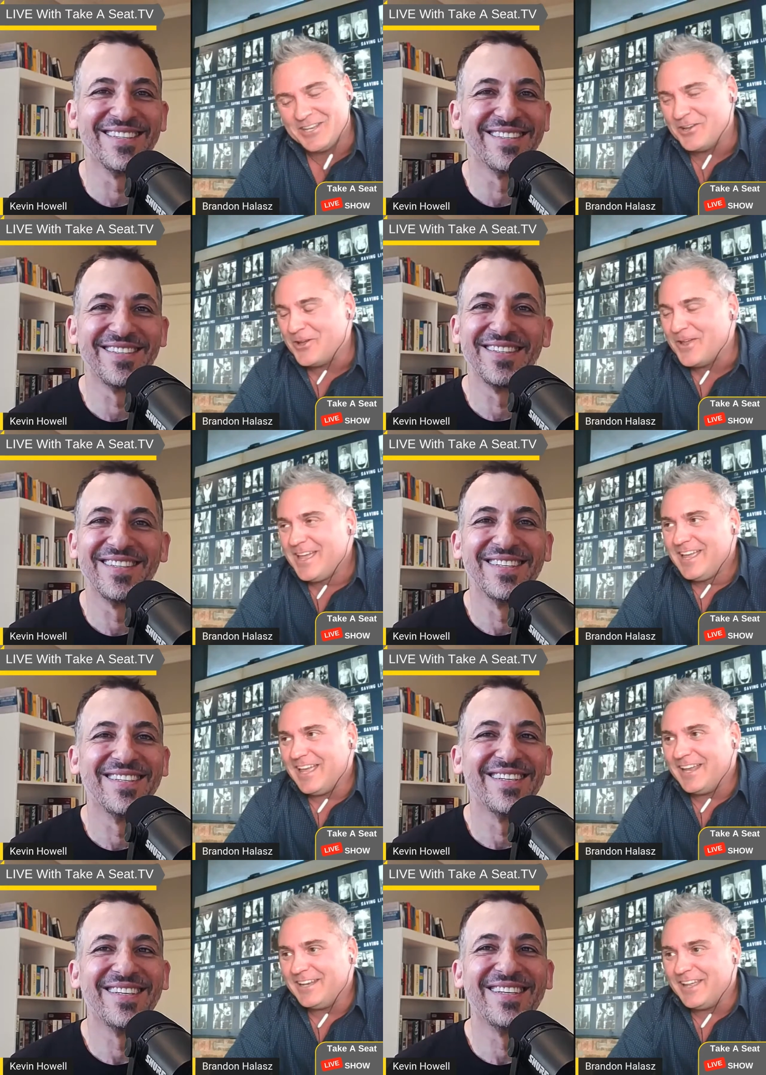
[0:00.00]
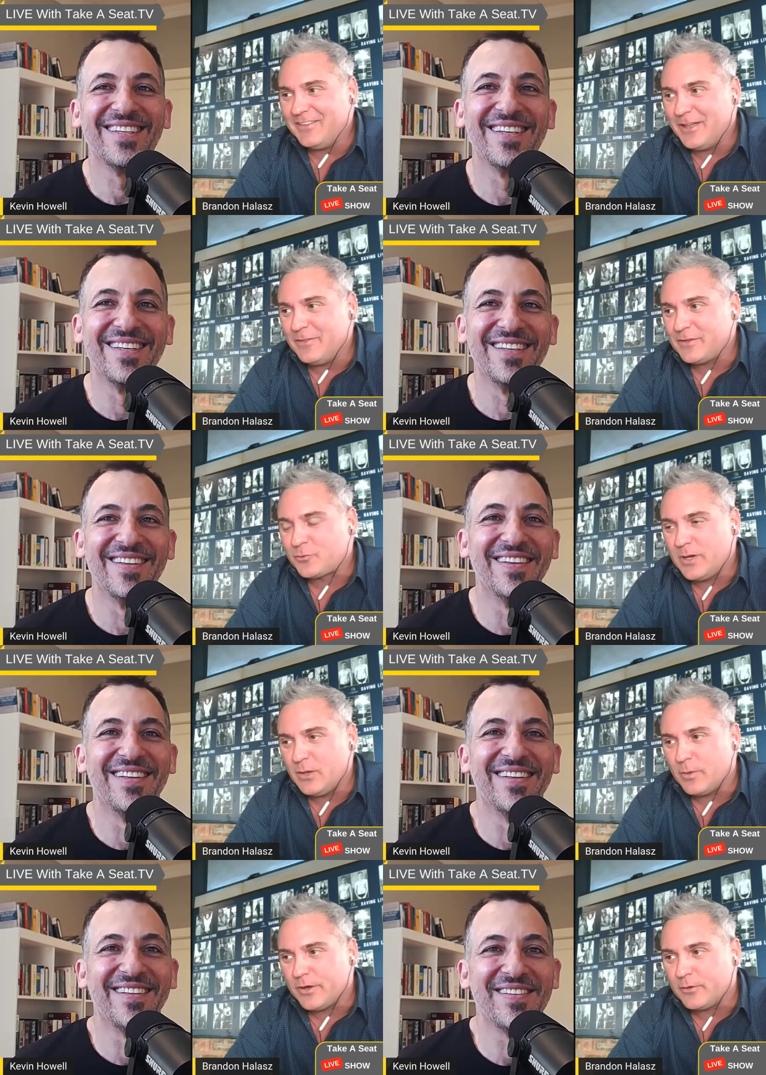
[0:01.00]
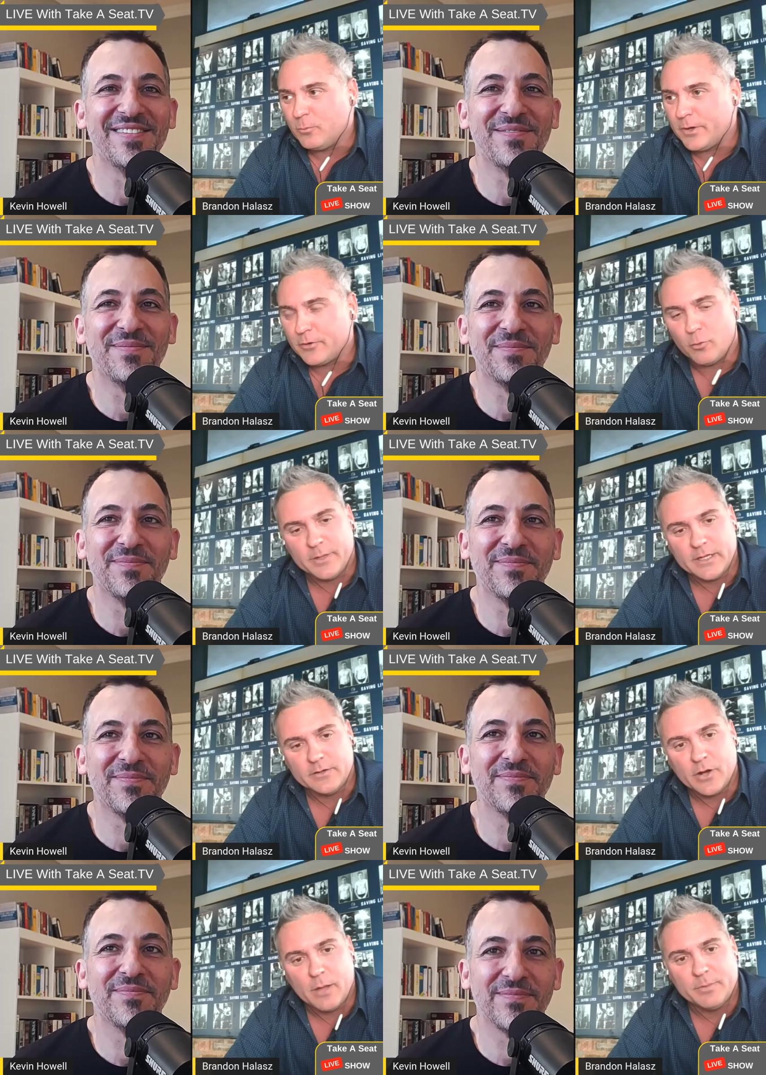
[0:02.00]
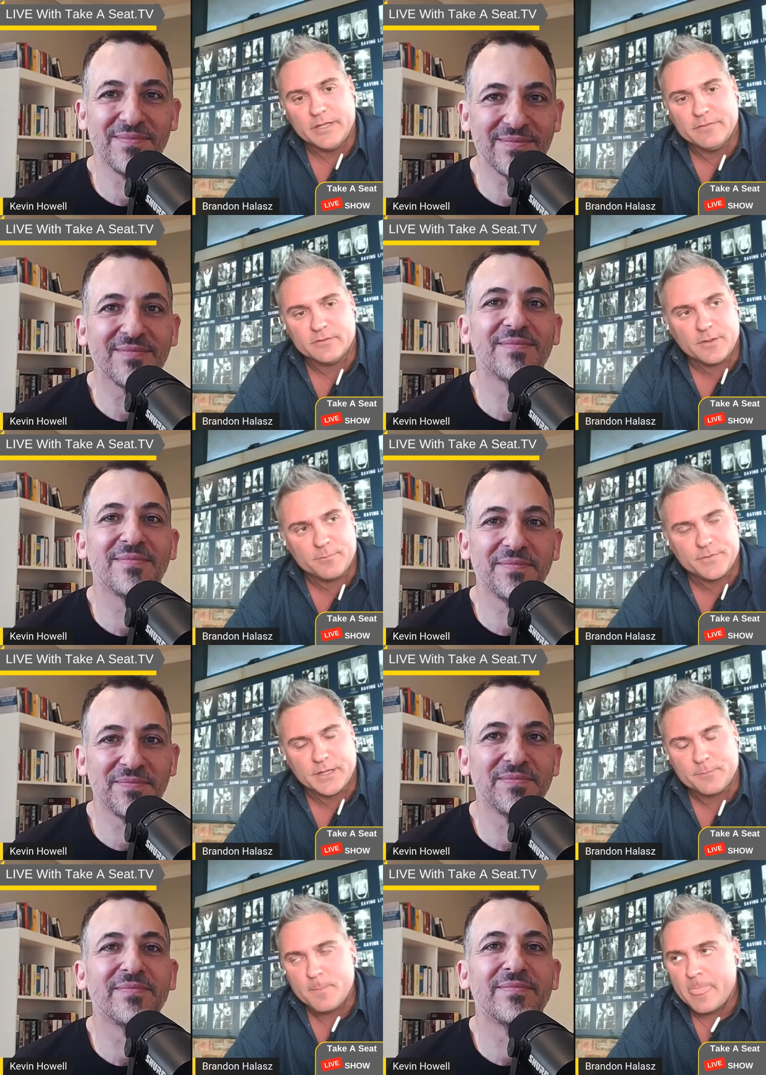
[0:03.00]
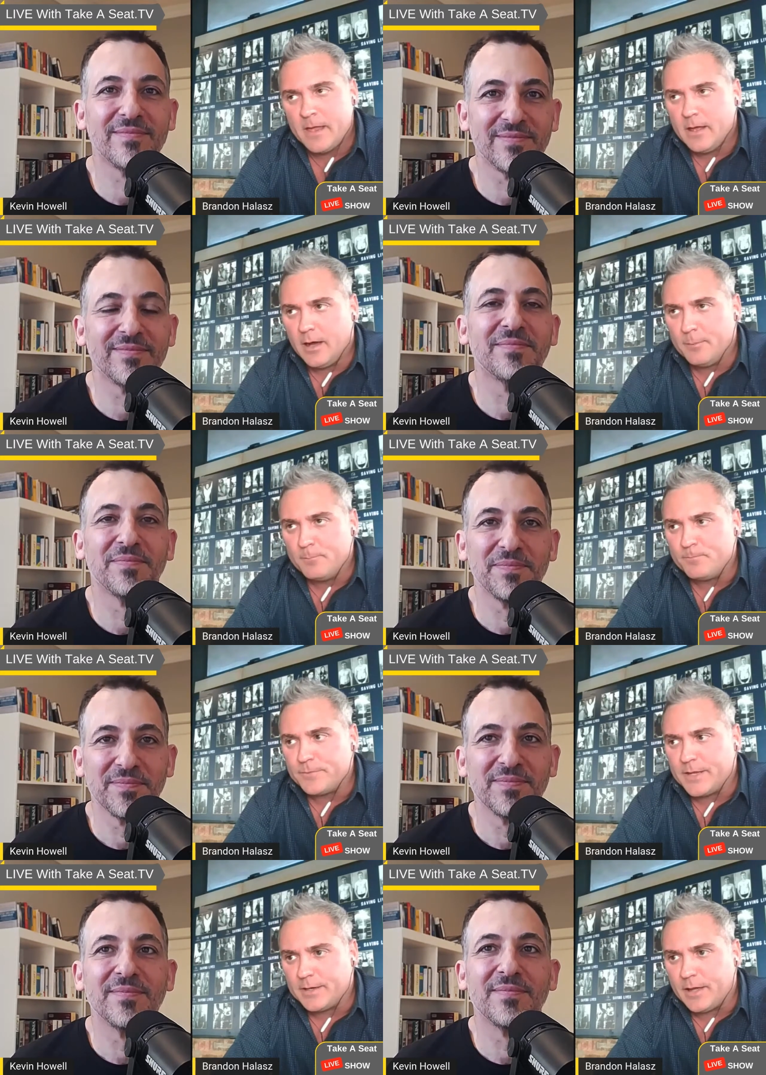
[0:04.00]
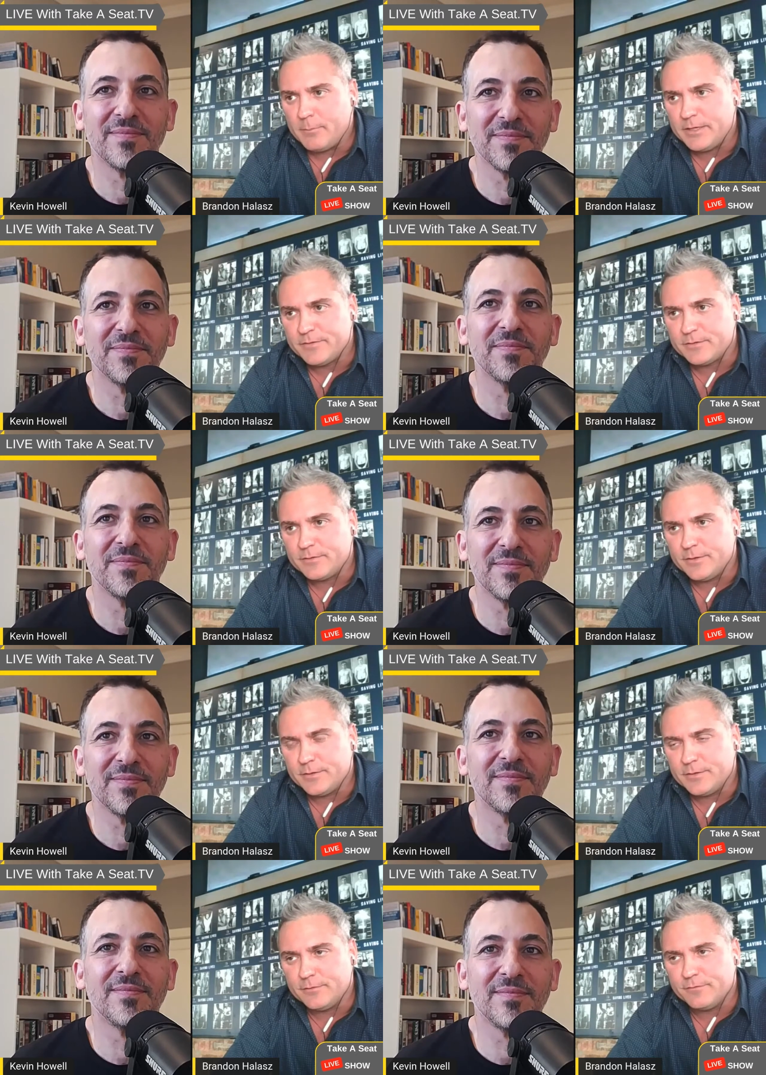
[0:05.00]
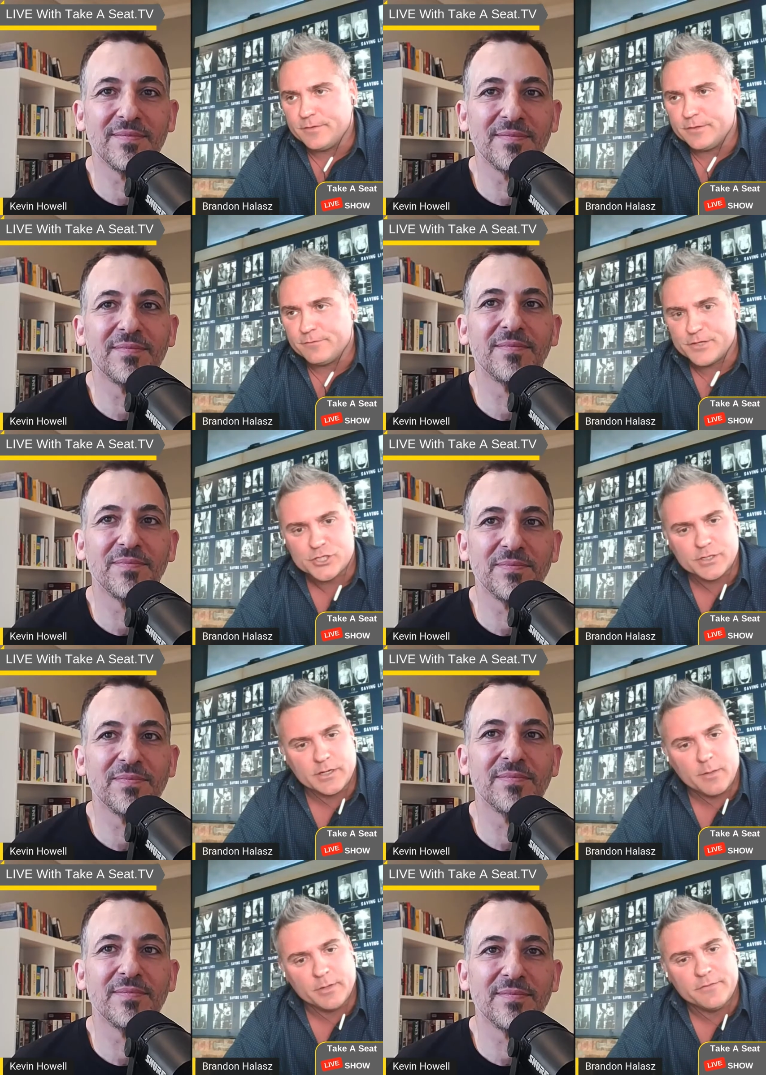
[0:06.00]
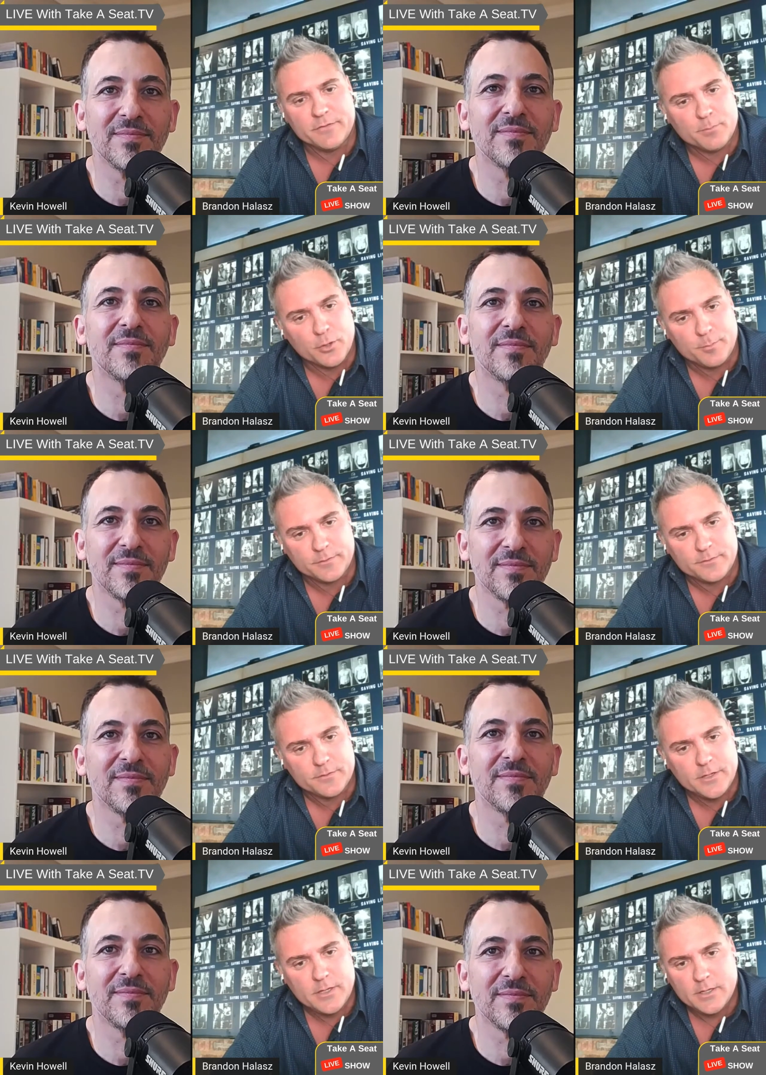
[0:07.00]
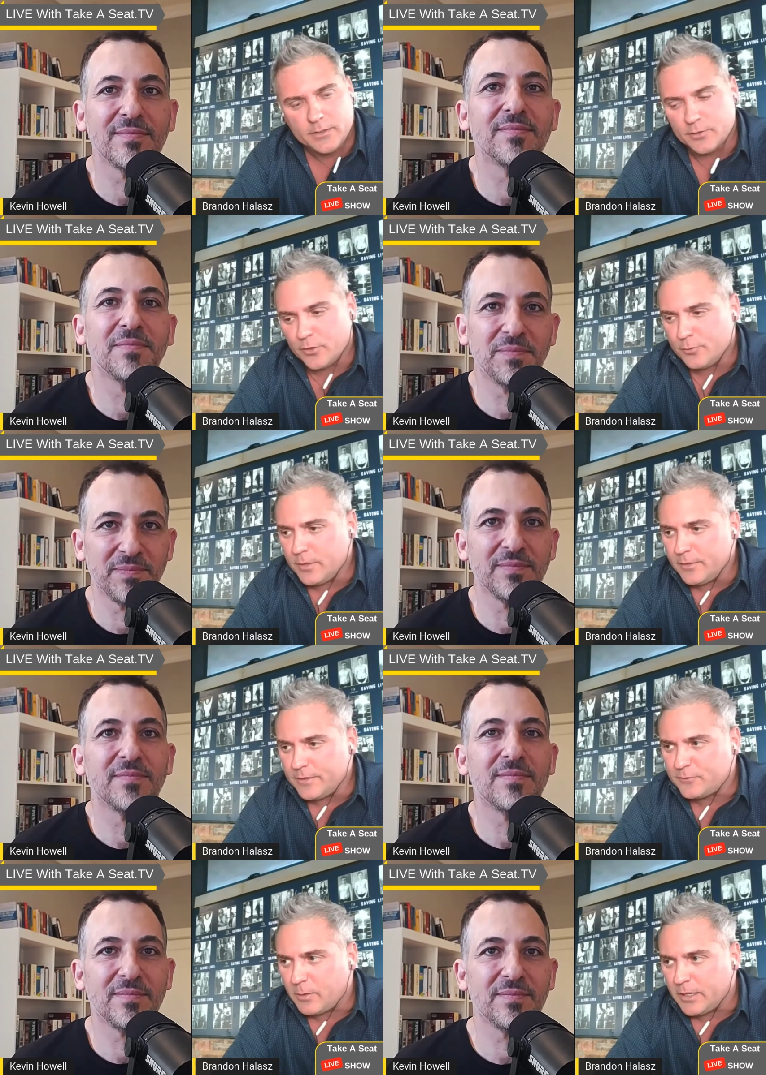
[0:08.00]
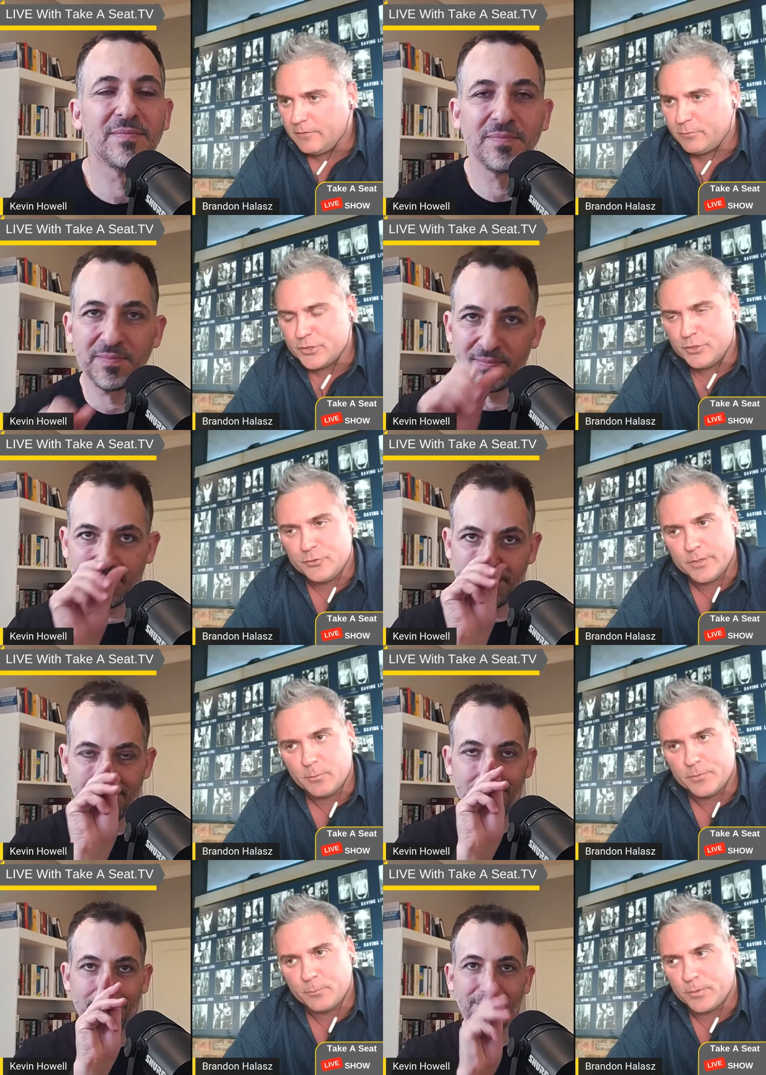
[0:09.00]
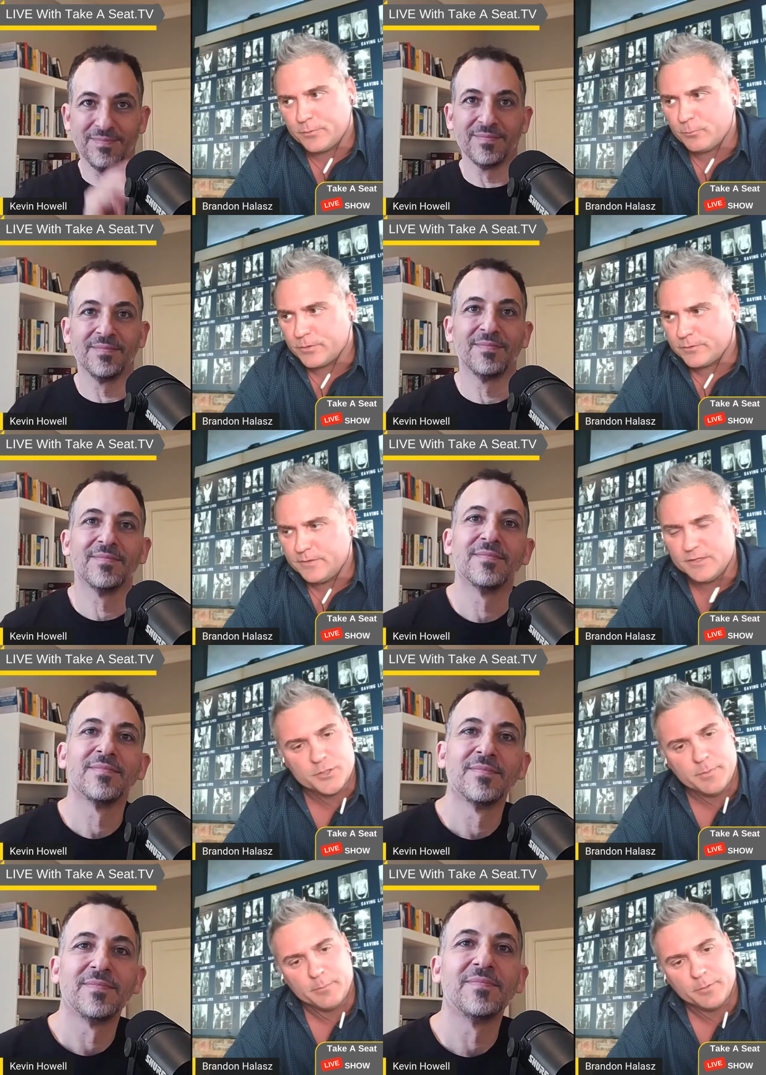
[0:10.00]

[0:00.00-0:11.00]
Speaker 1: you know, and, and, and that's really where, where it all began. You know, I believe in something. Um, I believe in, in, in vision and I believe in purpose. You know, uh, that's why I love what you're doing with, with, with teaching